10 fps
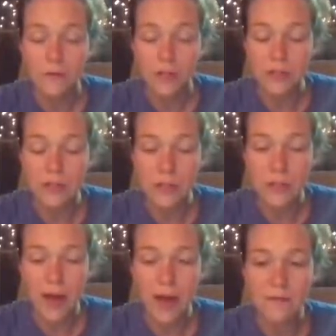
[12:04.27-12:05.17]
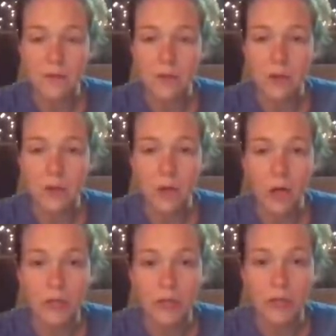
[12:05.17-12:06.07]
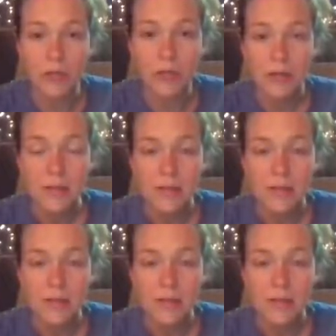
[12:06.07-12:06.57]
friendship, having a larger